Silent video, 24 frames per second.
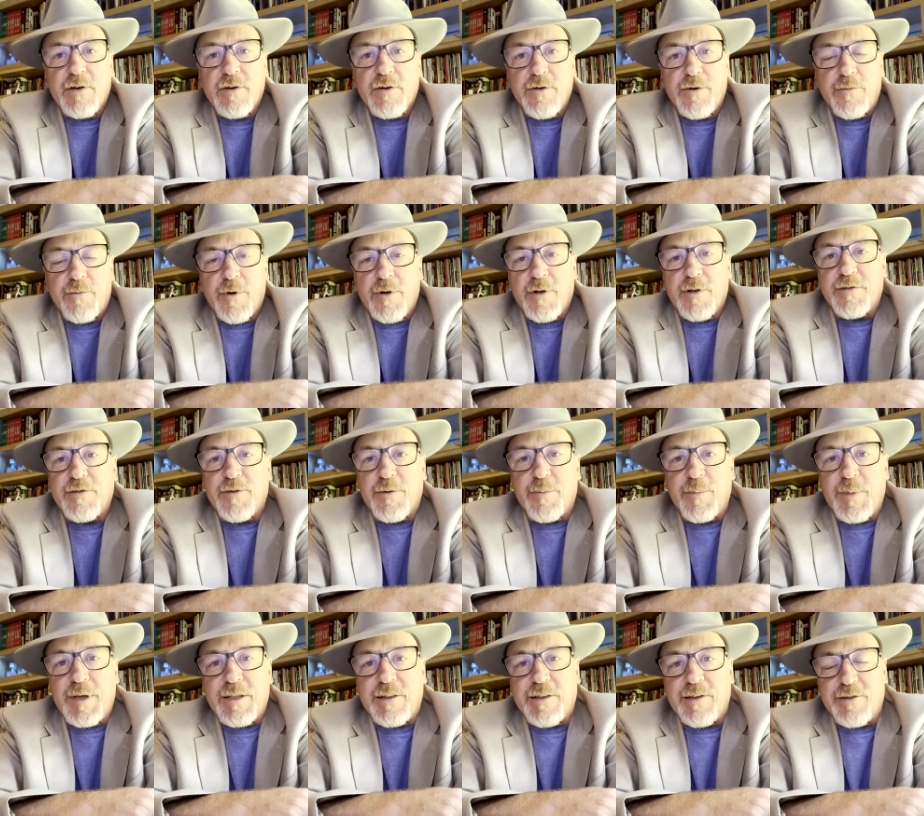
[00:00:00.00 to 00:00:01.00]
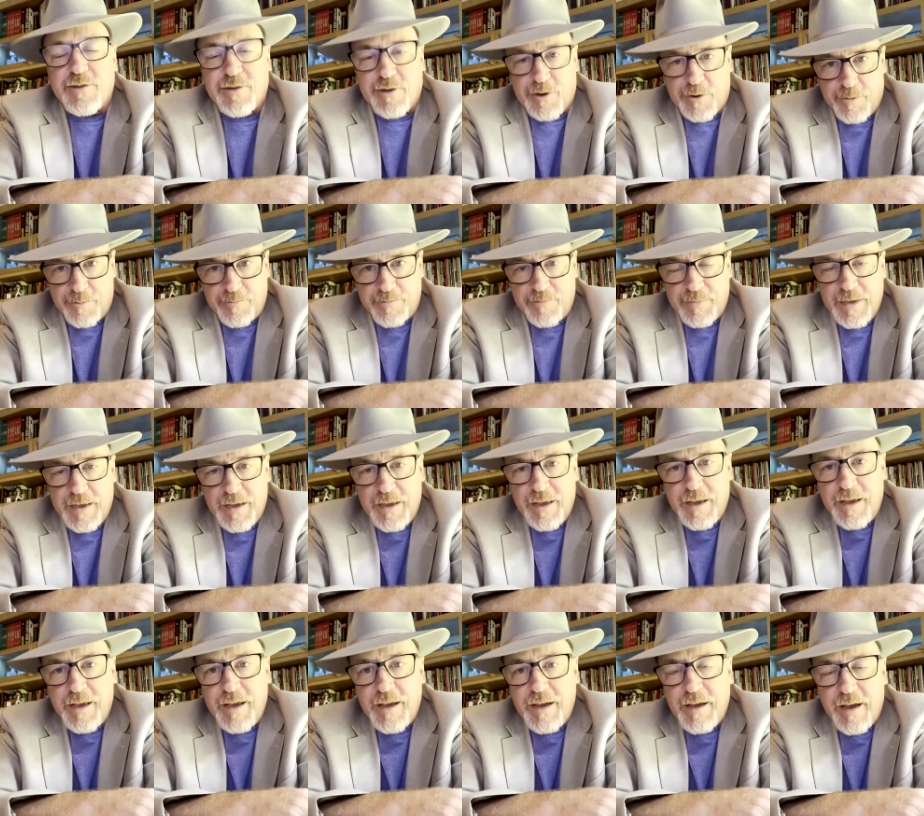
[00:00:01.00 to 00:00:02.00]
who will also be at the show,
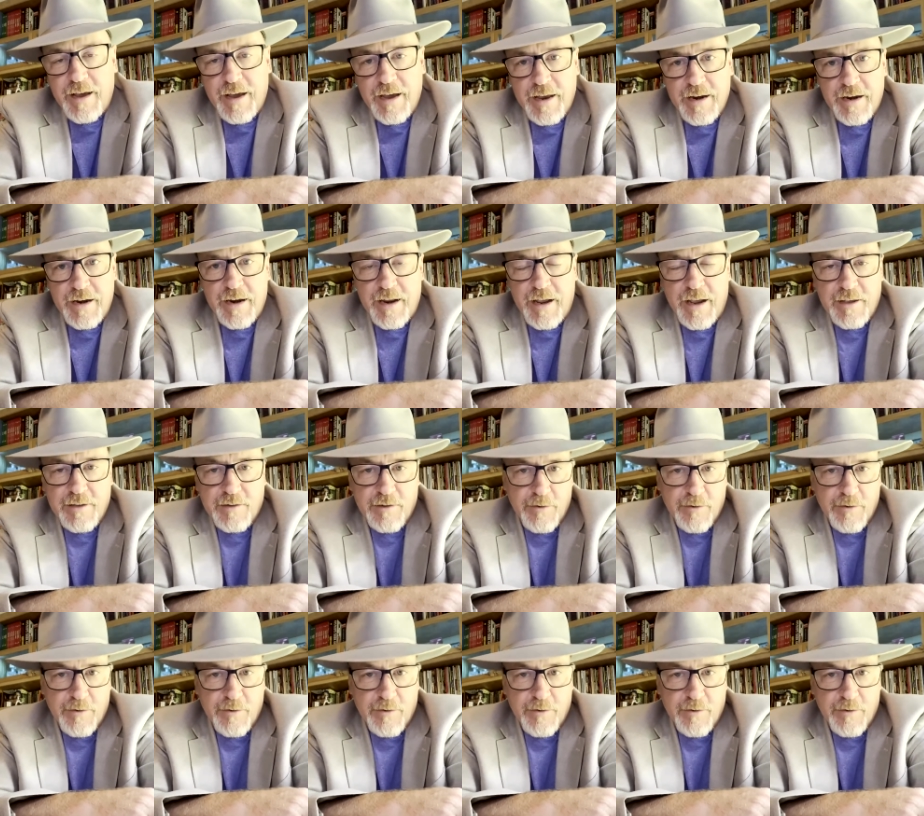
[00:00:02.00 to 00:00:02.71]
and as a